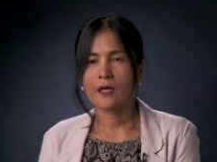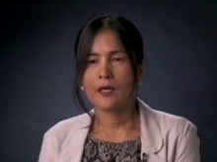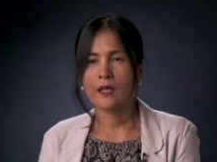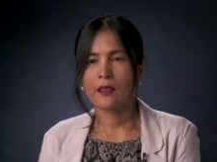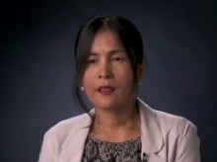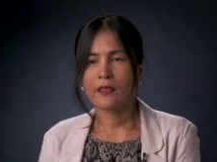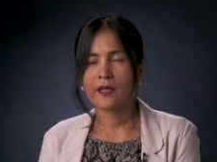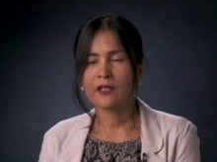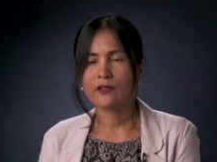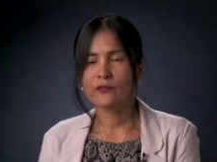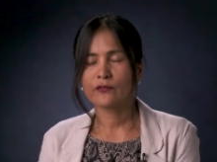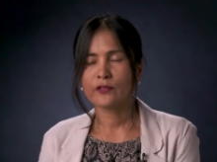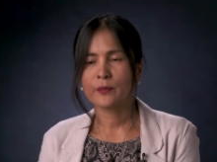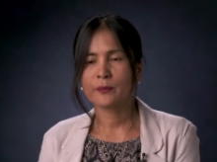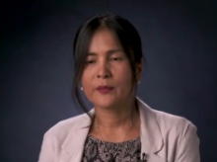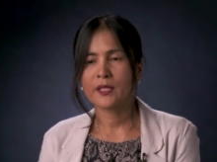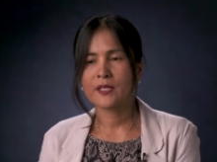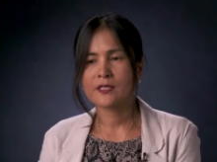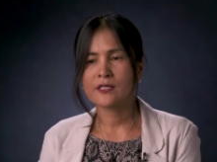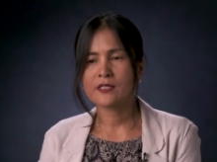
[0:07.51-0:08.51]
I think
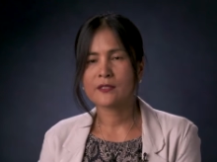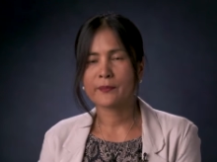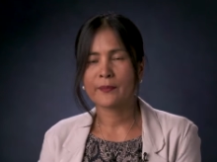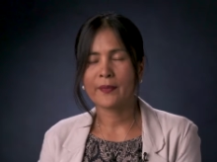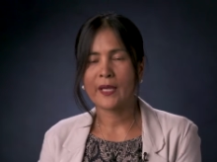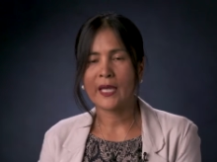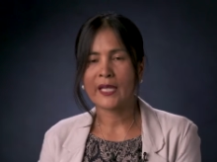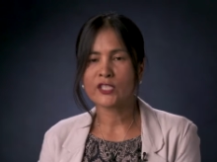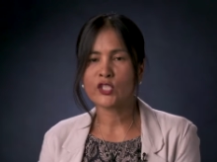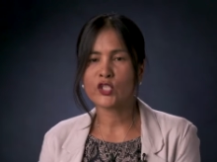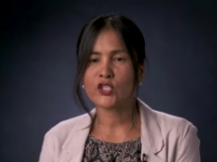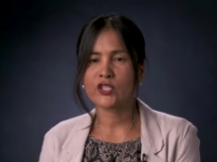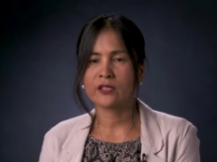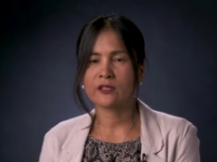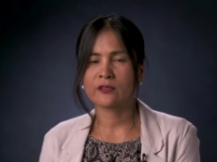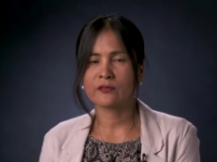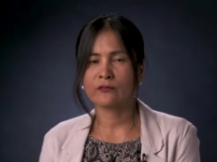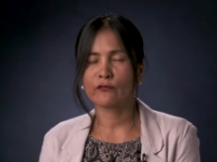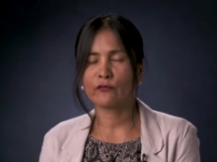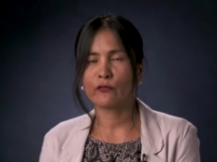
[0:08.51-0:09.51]
for me, it's a
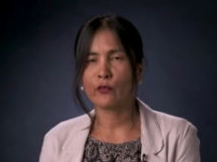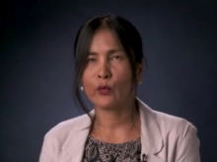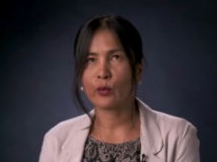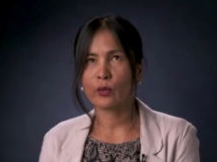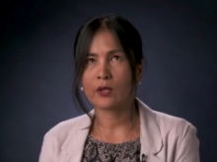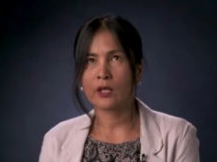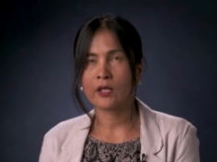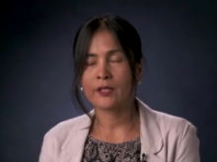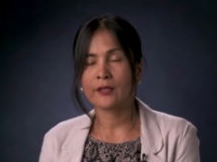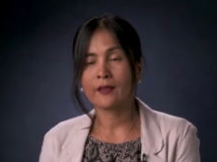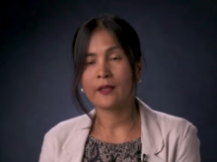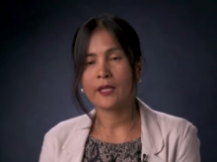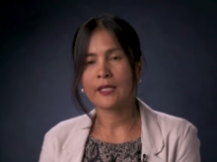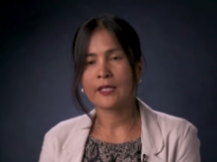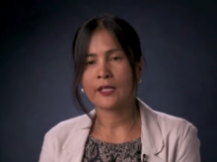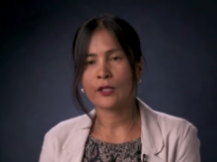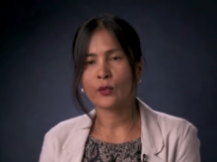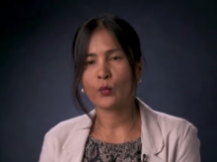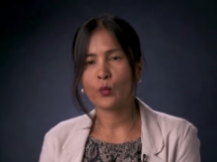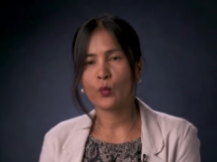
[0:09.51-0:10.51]
passion for
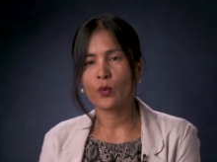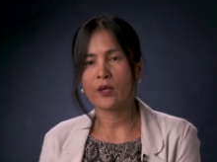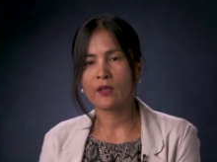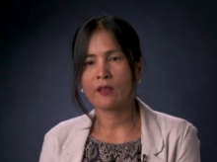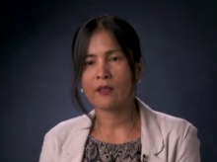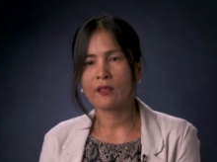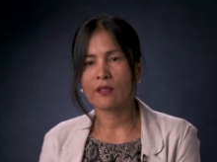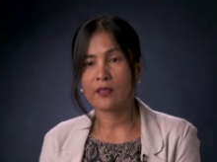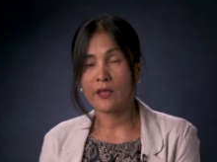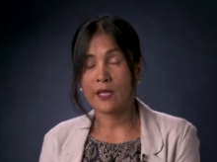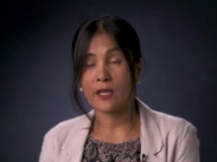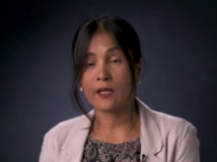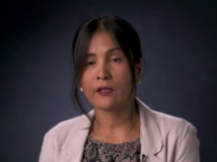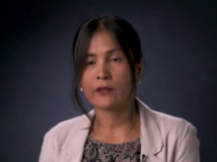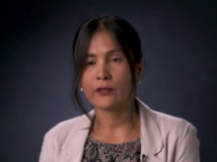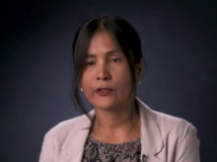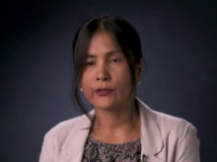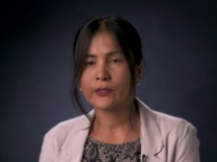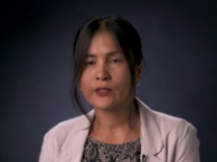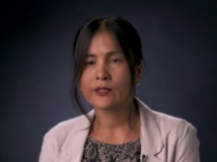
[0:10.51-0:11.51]
dealing with the
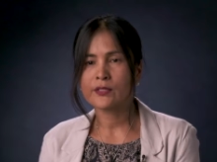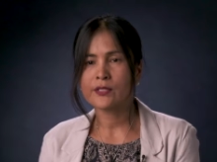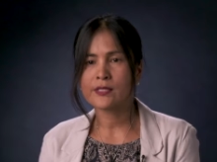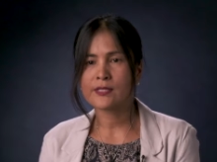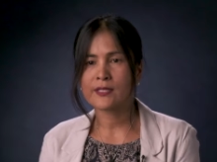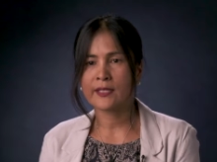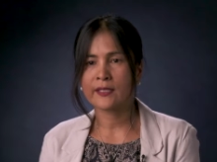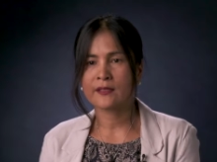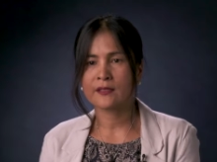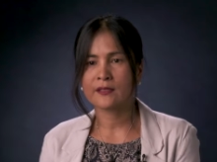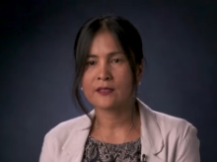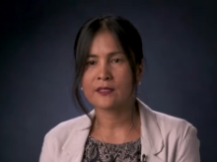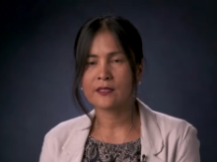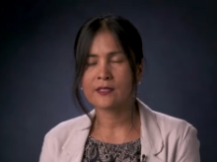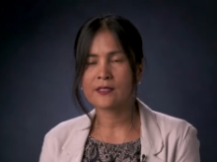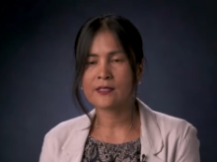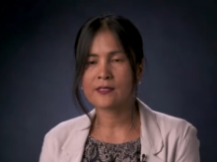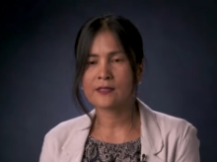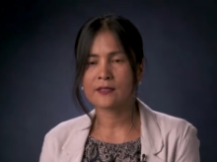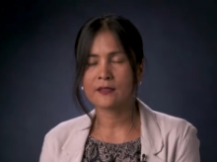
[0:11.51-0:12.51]
elders and
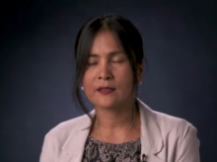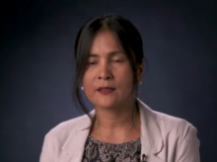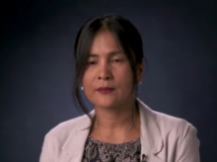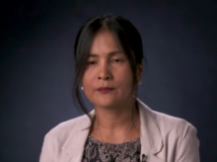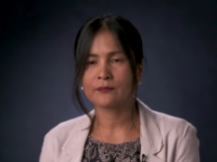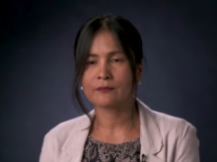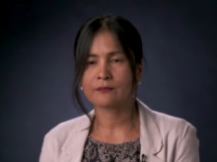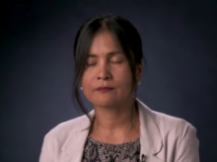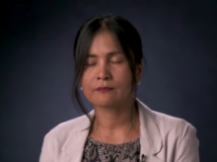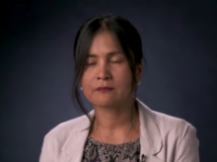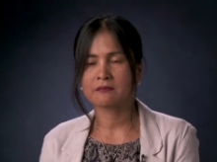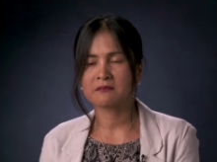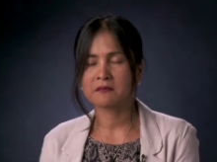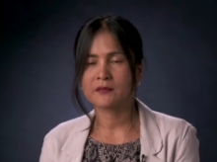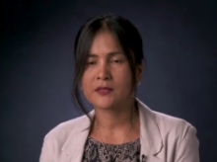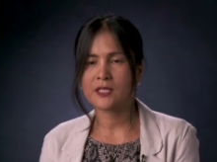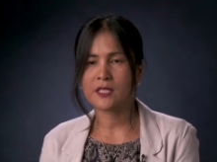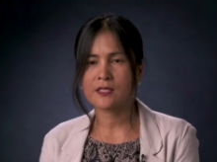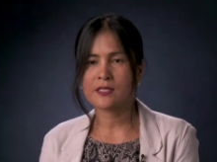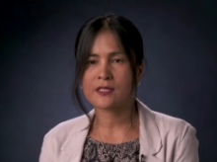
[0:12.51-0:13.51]

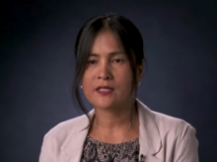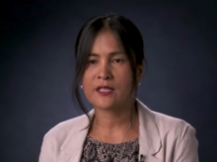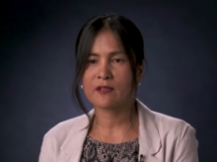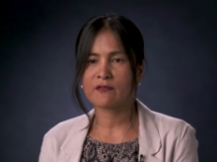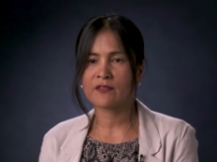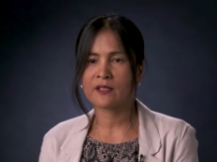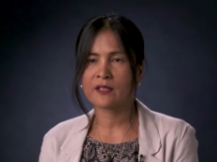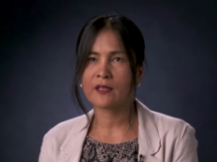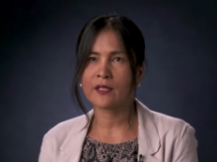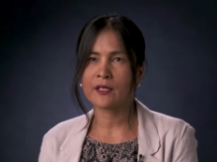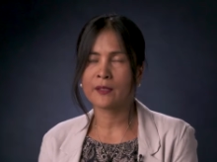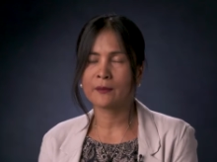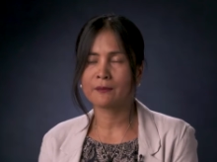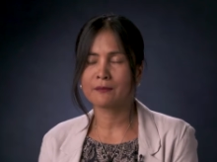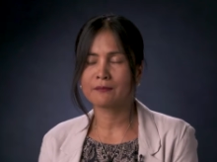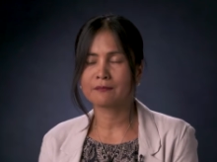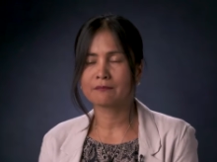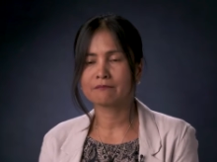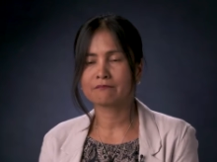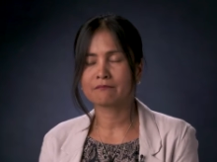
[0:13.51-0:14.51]
just giving
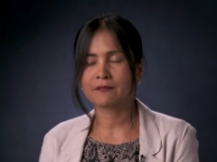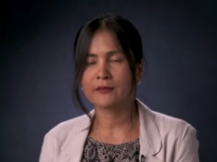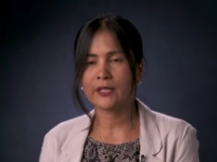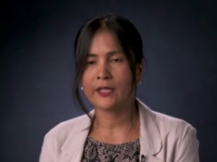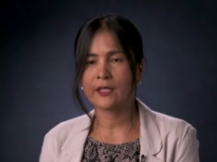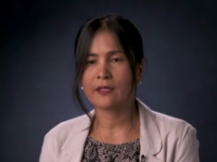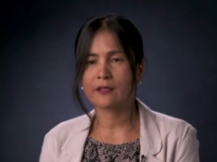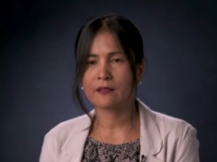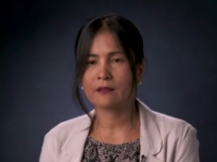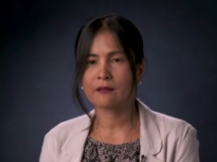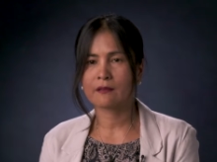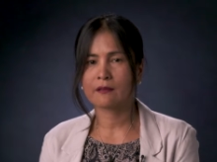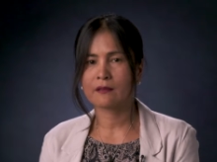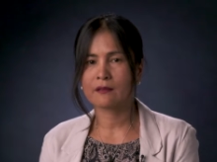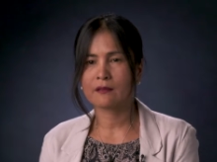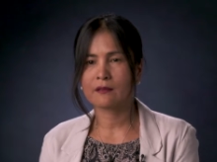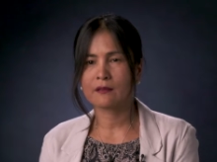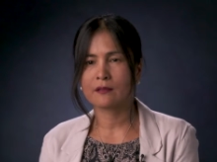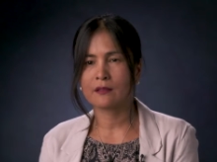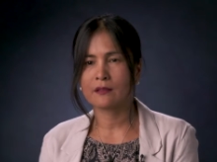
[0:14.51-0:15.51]
them like
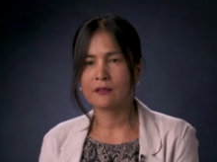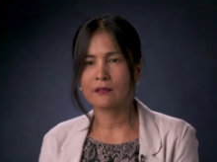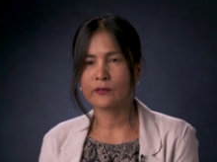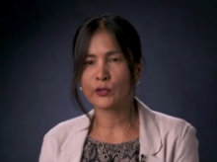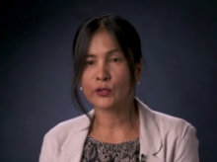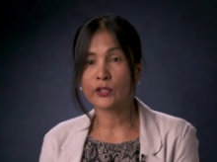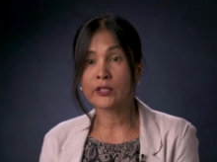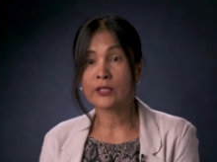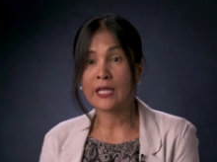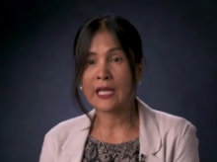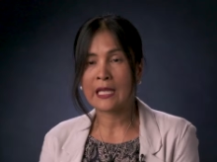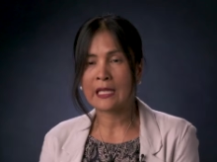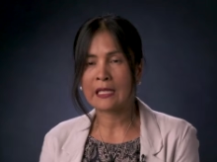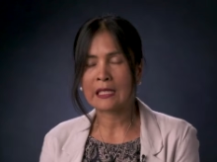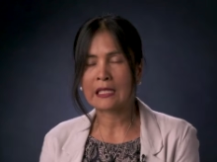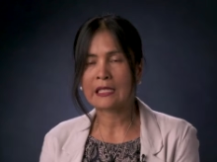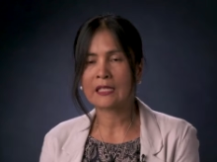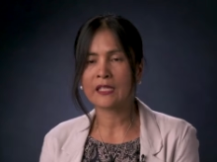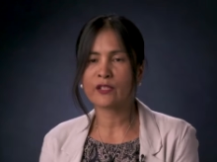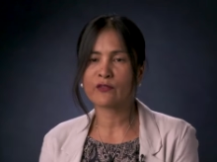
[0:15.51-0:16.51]
their
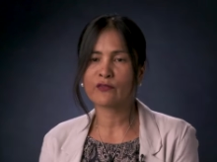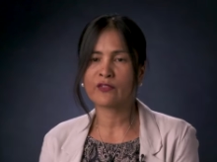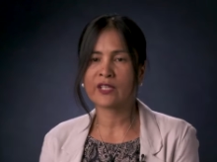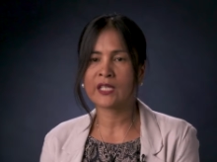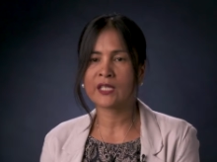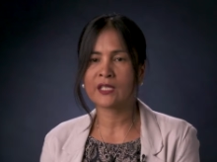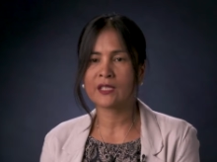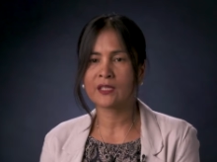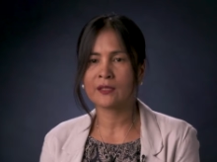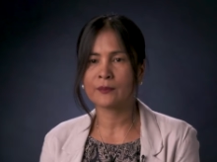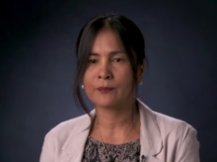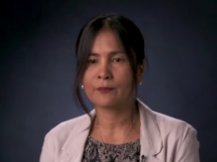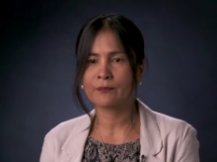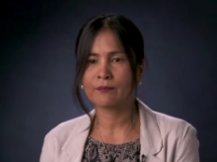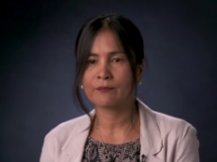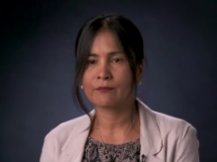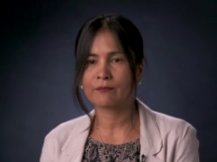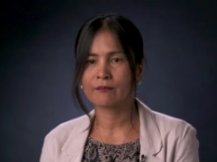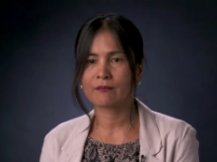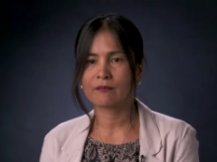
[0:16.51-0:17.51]
daily
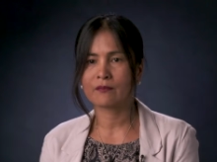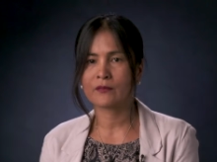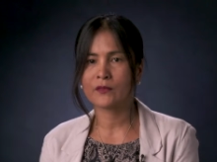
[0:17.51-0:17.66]
living,